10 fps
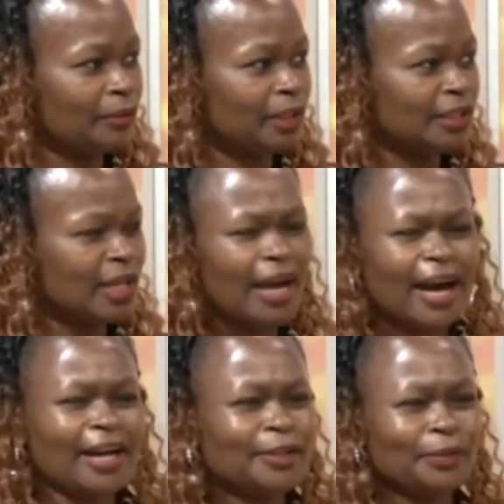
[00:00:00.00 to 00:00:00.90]
enemies.
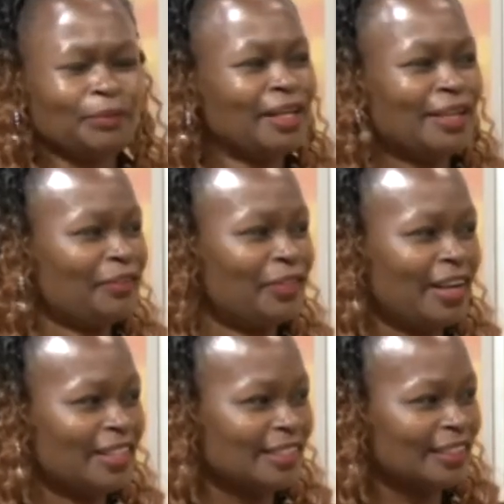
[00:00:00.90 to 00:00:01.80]
enemies. I don't believe
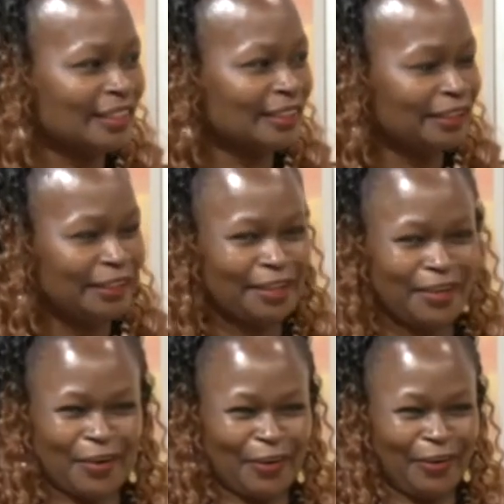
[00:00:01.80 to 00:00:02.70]
that, you
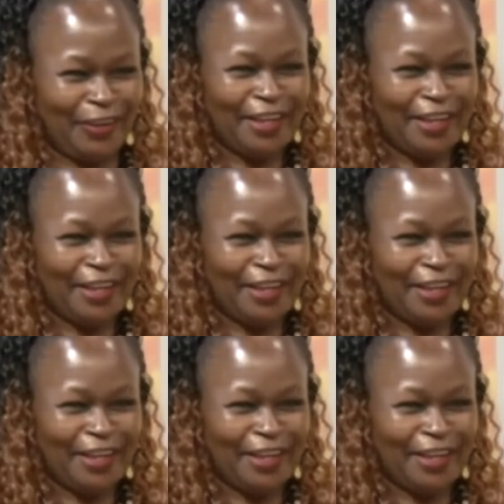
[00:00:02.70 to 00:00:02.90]
know.